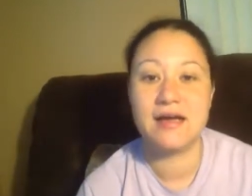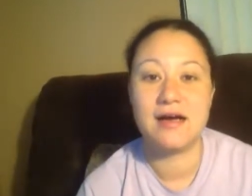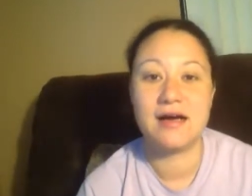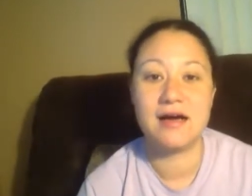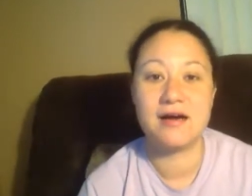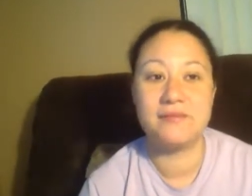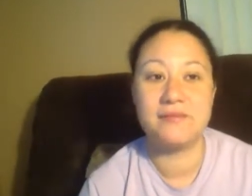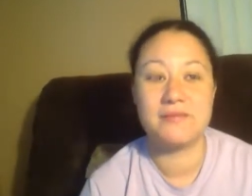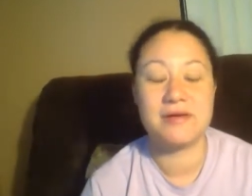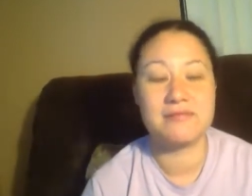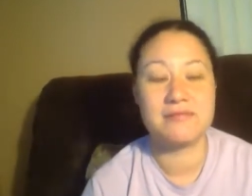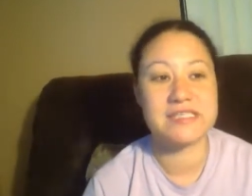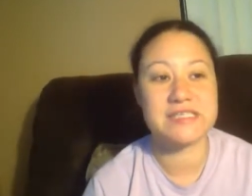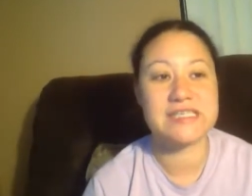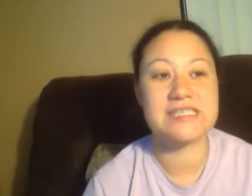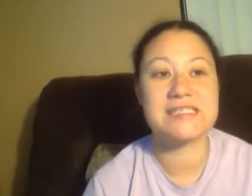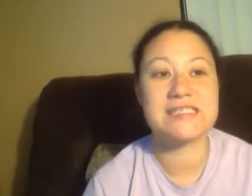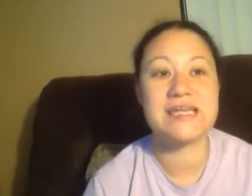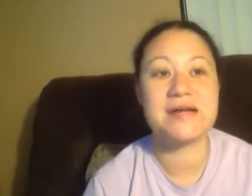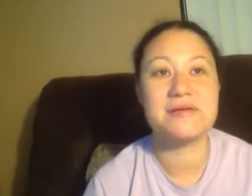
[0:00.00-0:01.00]
Um, ever
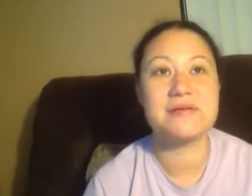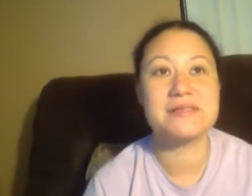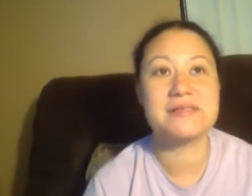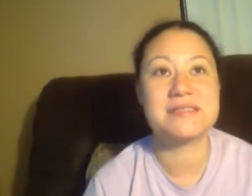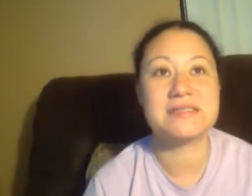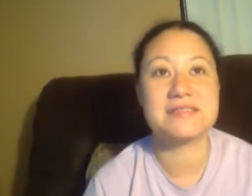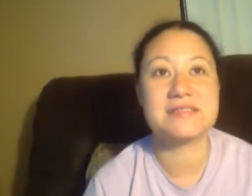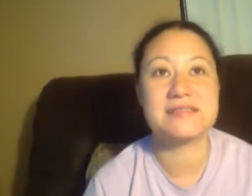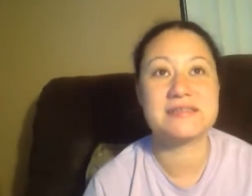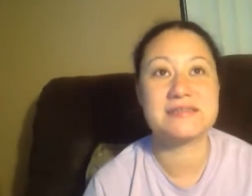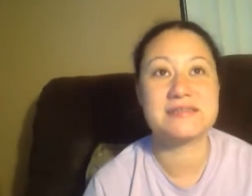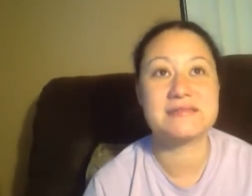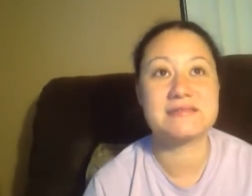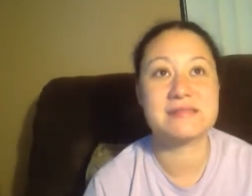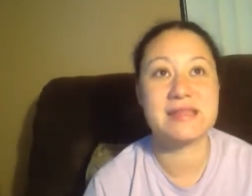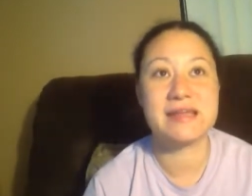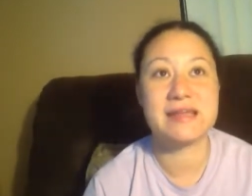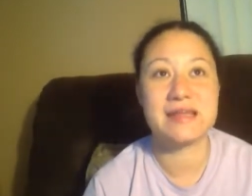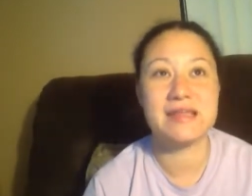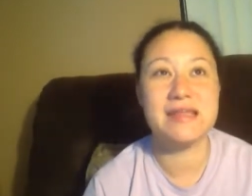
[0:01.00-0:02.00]
since I was
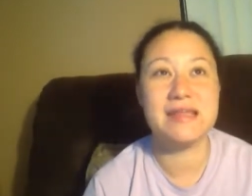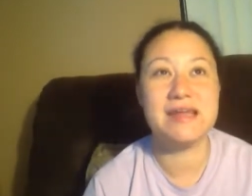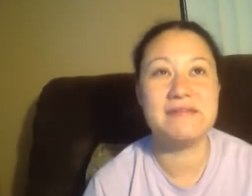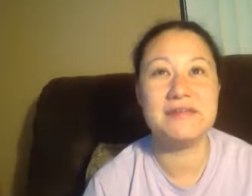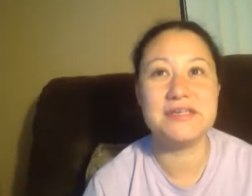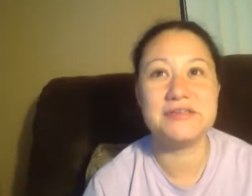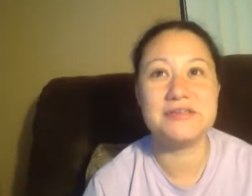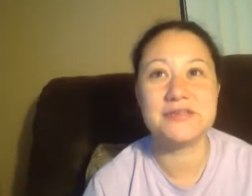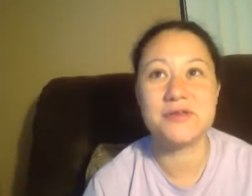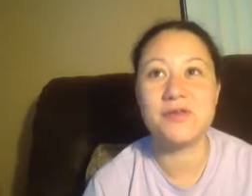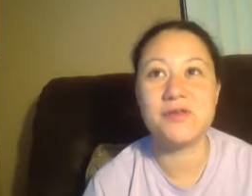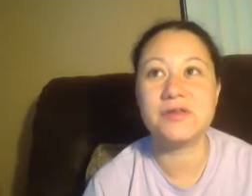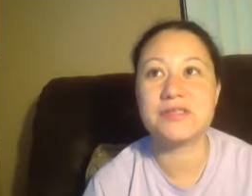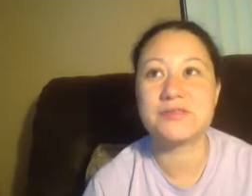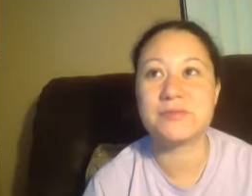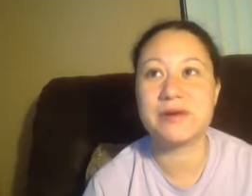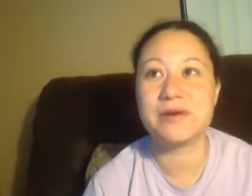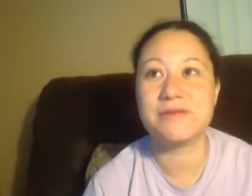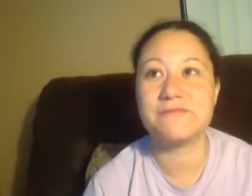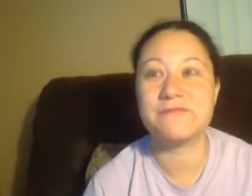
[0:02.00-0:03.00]
like 11 years old,
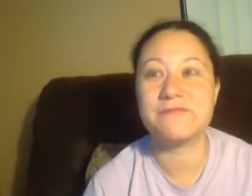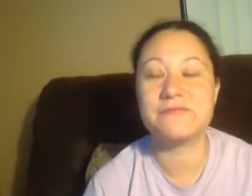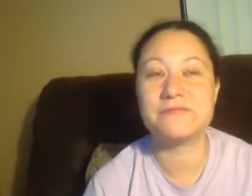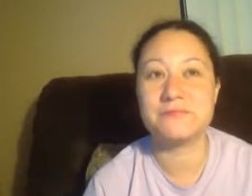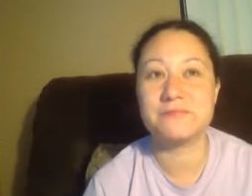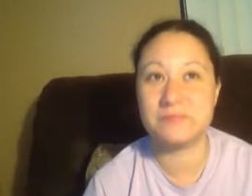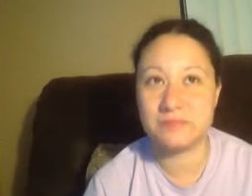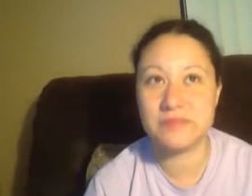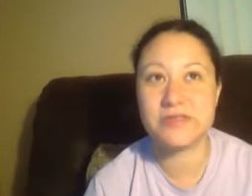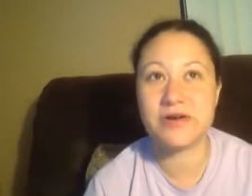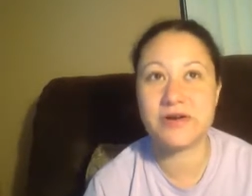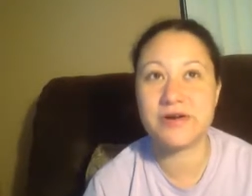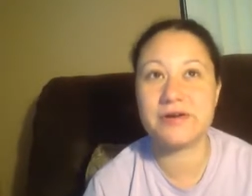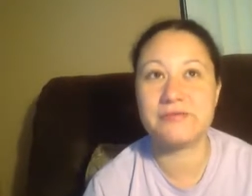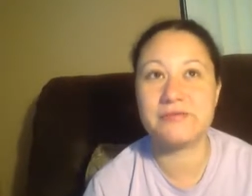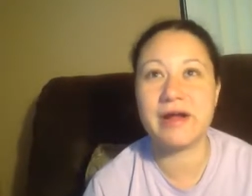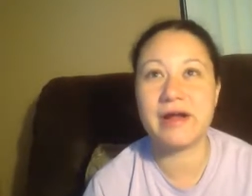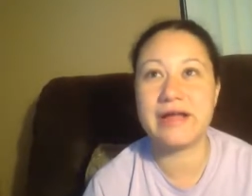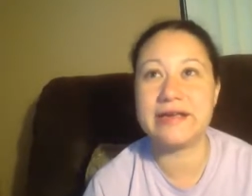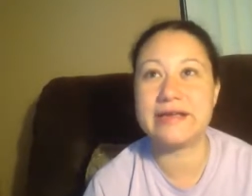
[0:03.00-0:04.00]
it's when I
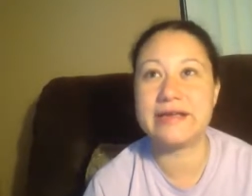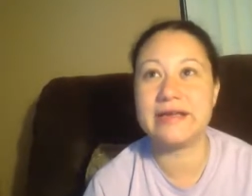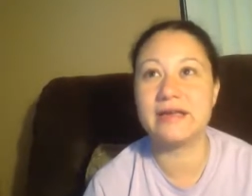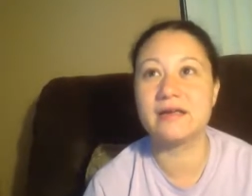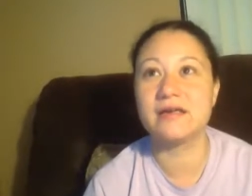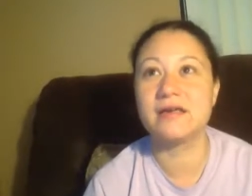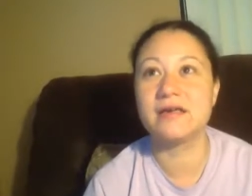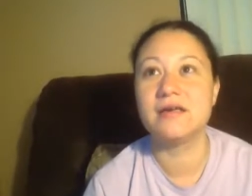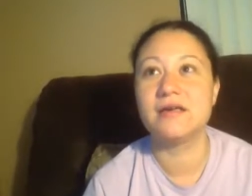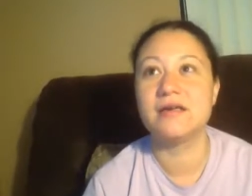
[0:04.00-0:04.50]
started writing